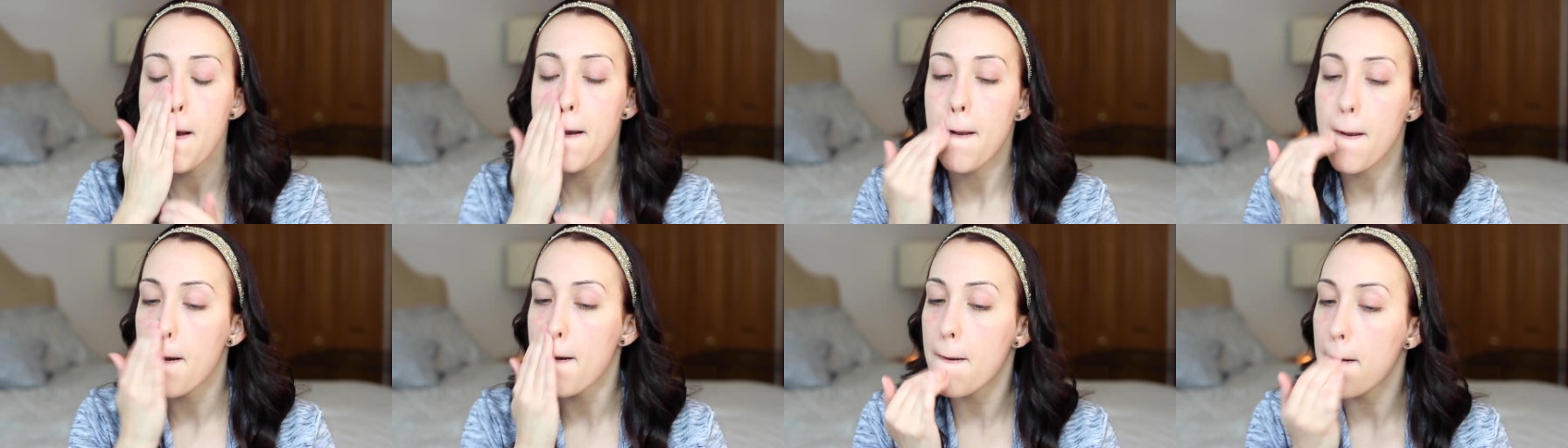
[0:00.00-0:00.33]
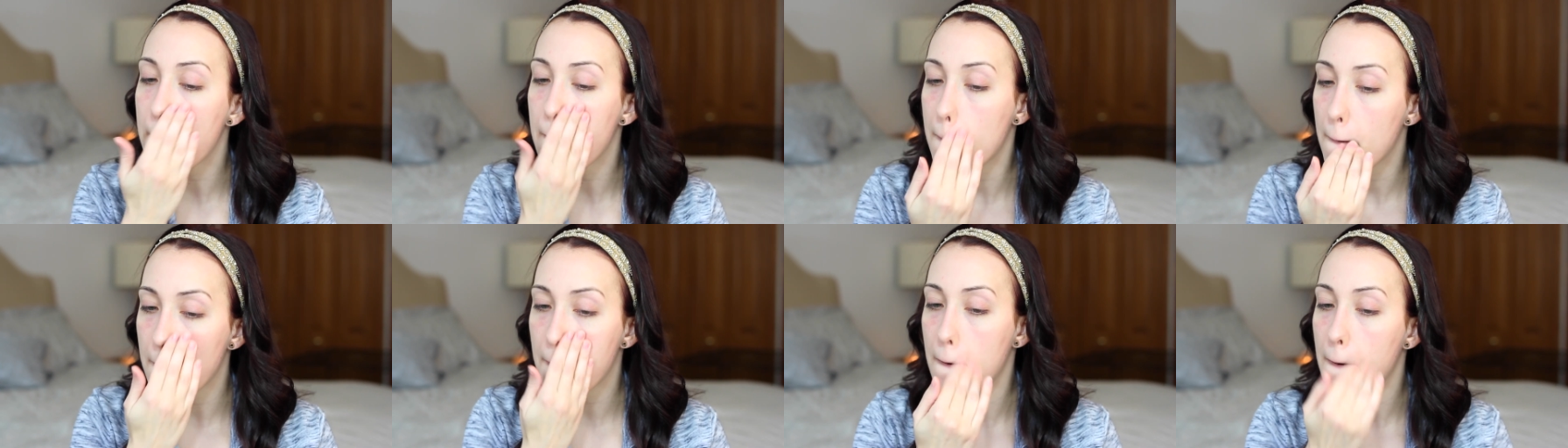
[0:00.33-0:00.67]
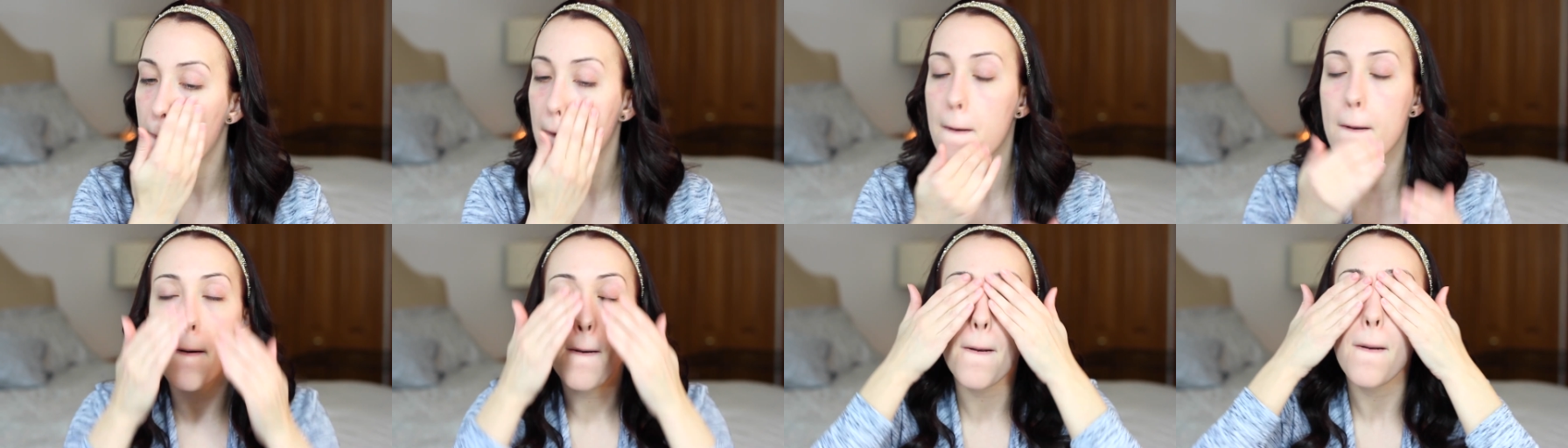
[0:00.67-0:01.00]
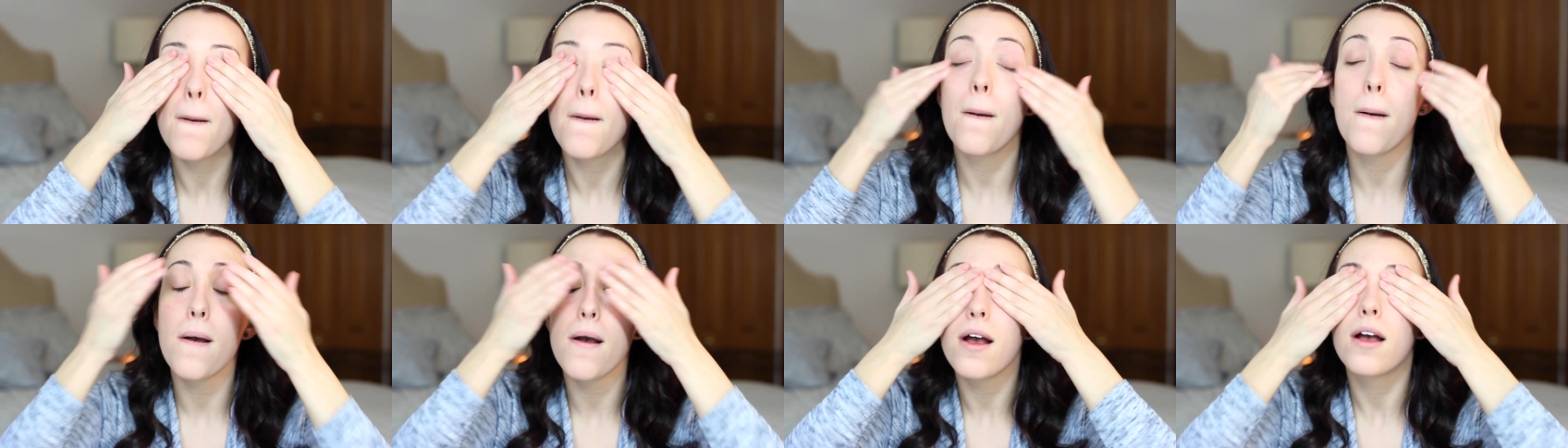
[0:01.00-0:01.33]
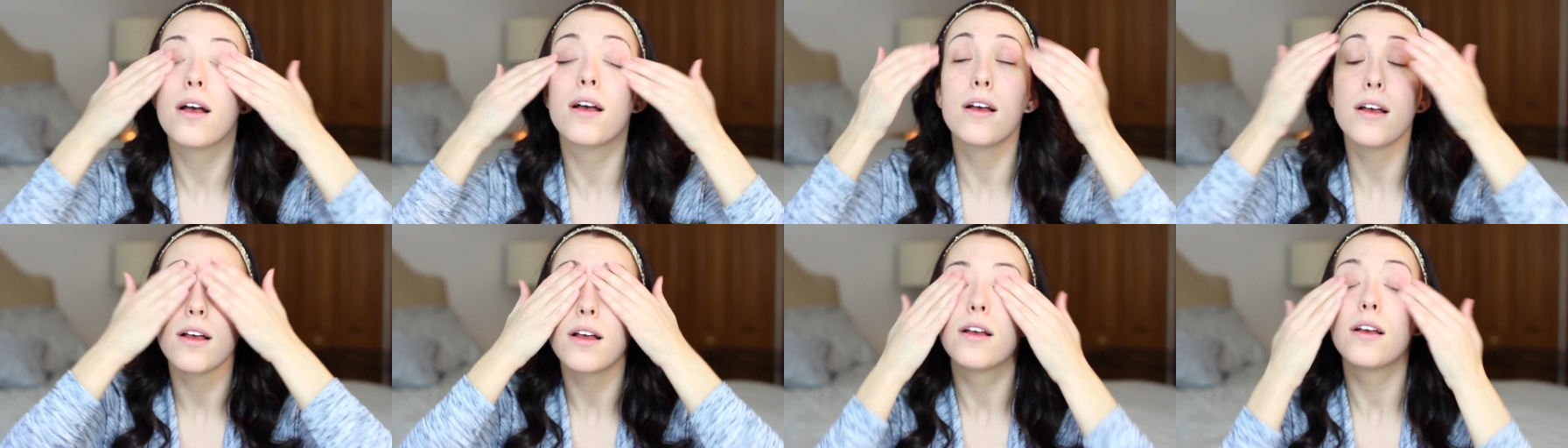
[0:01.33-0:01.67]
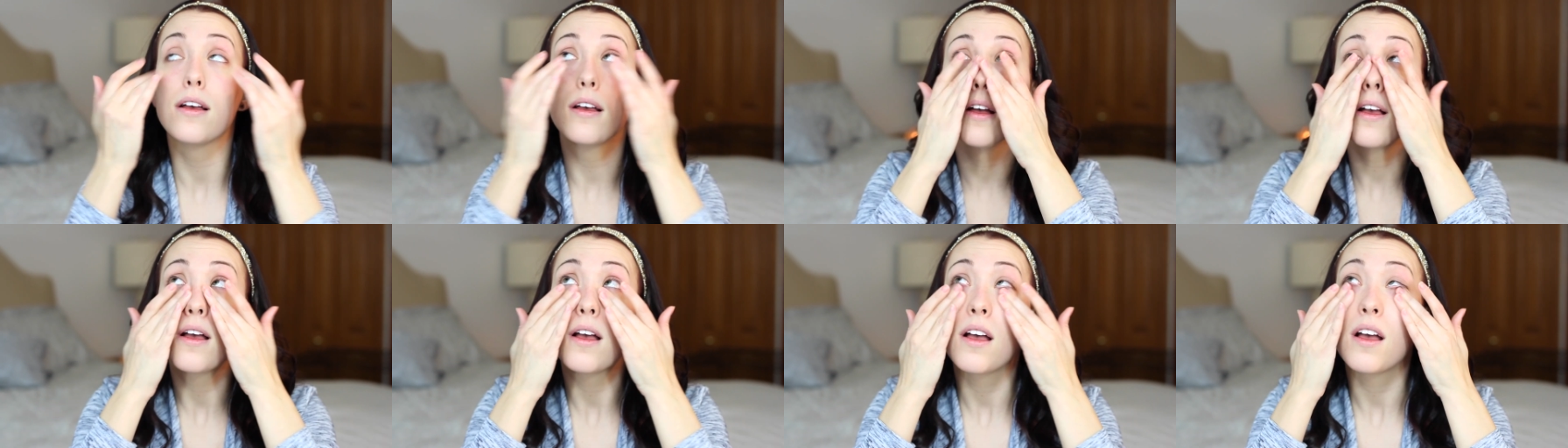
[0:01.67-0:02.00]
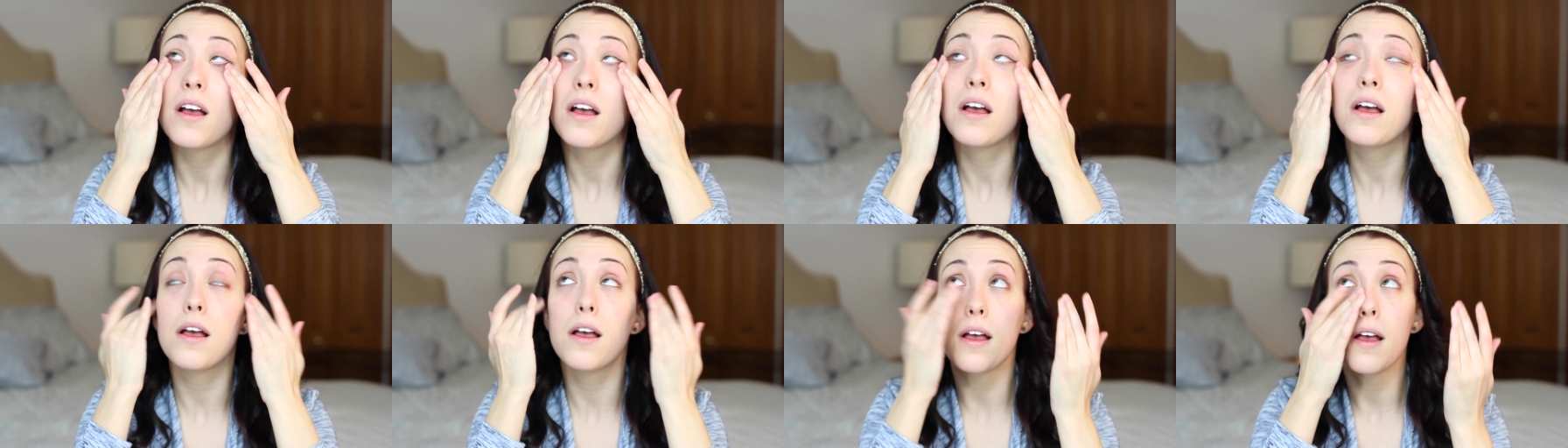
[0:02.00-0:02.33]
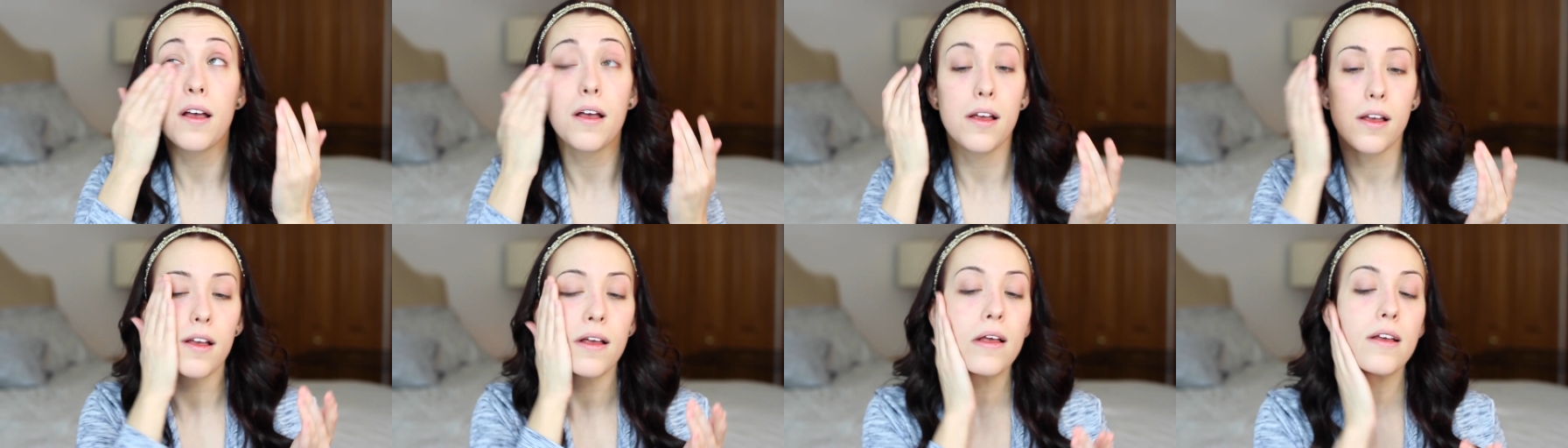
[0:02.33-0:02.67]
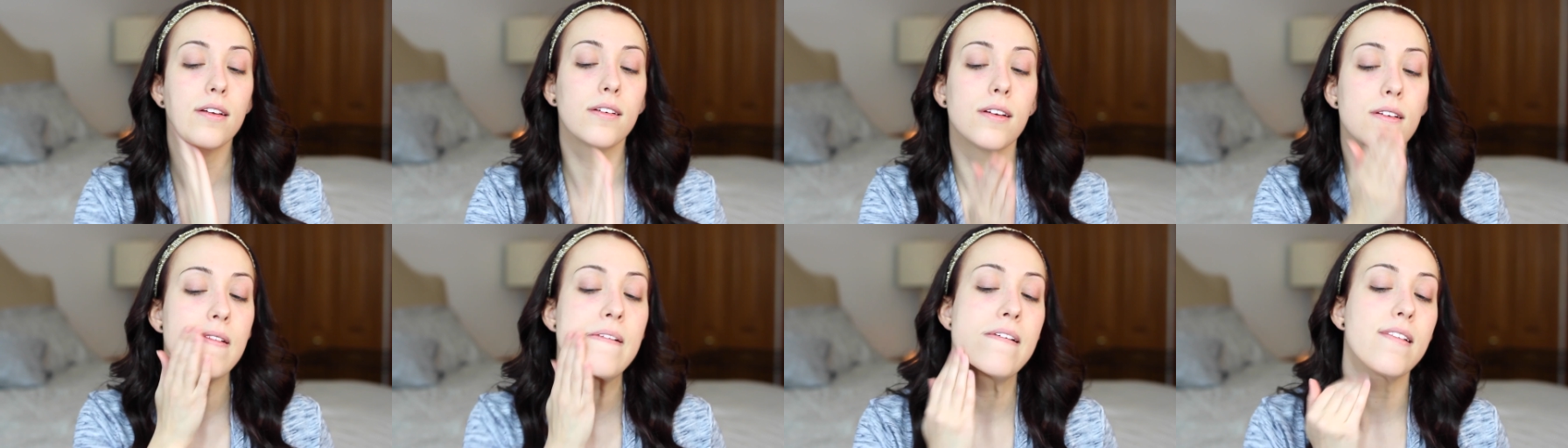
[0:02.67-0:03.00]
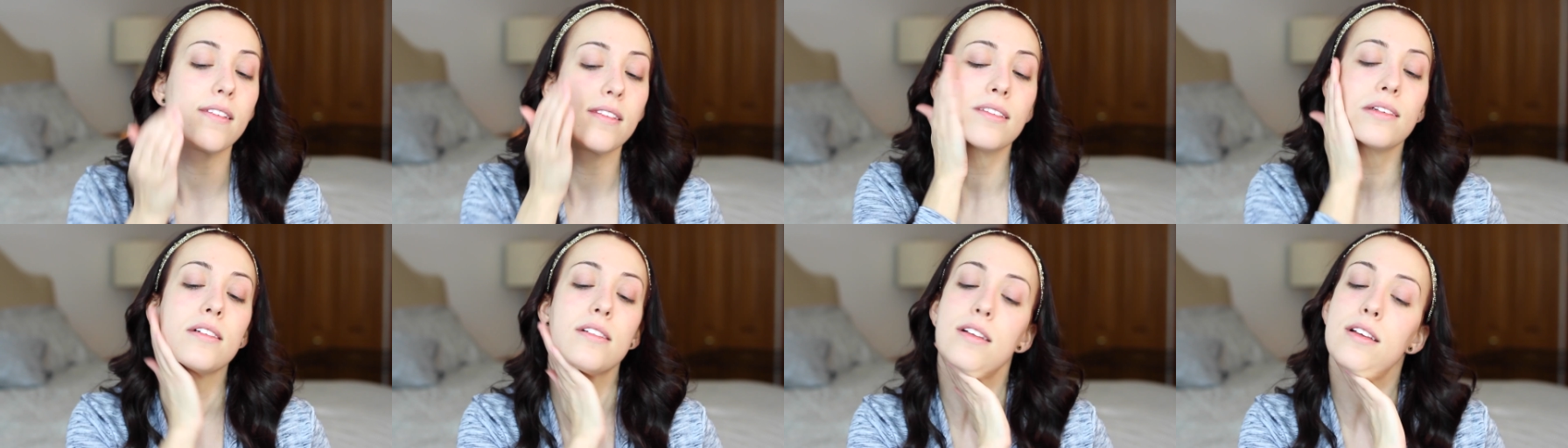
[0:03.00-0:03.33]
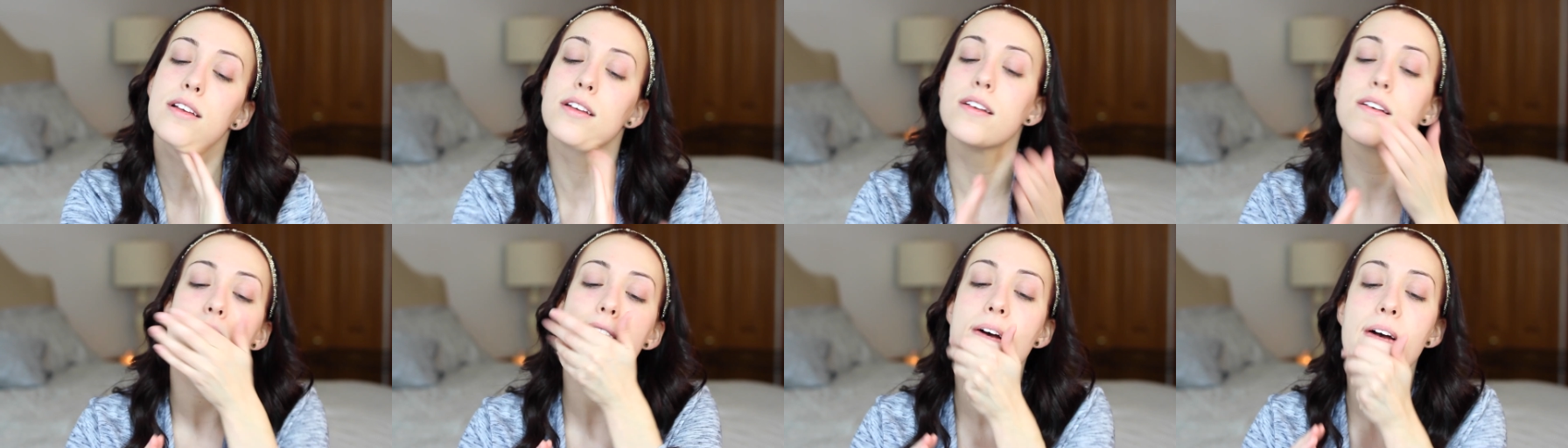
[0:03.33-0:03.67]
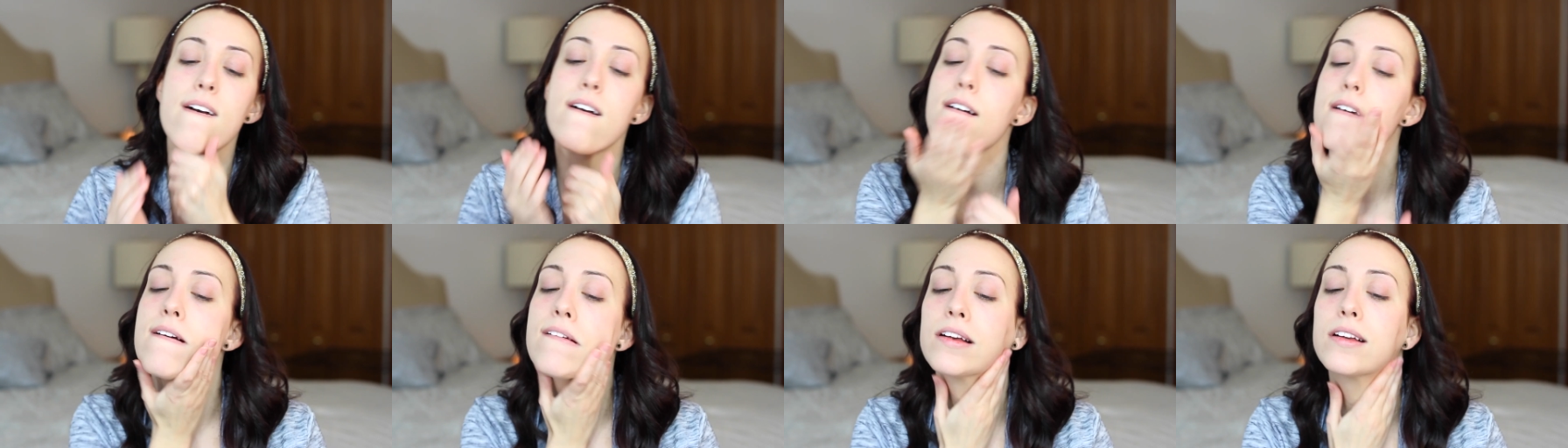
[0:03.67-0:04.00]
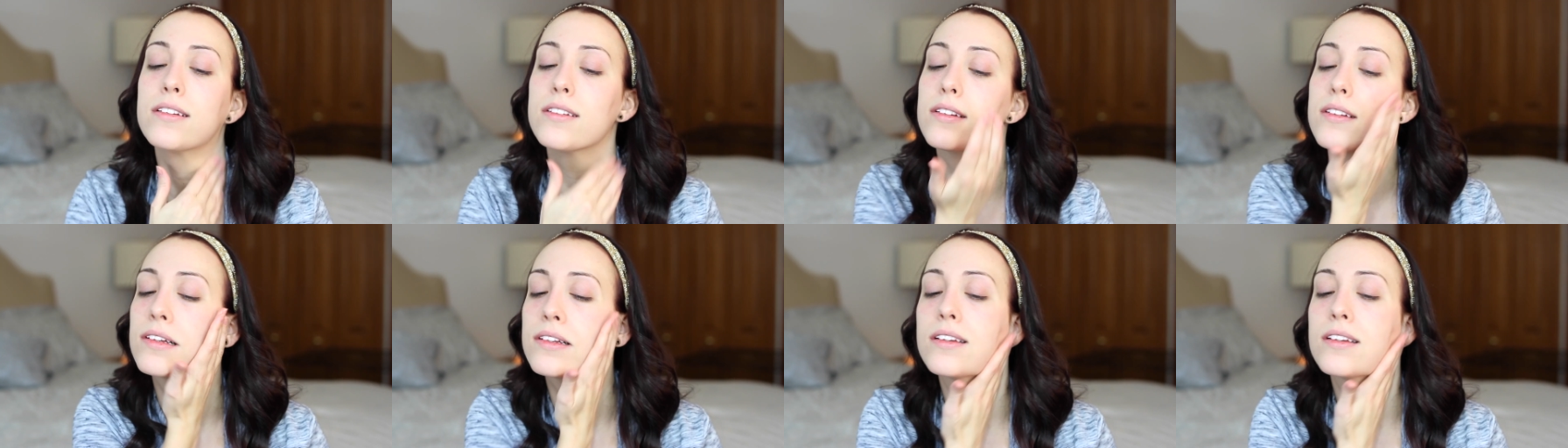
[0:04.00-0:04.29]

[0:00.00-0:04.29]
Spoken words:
And I want to let you guys know that I put on a face mask last night,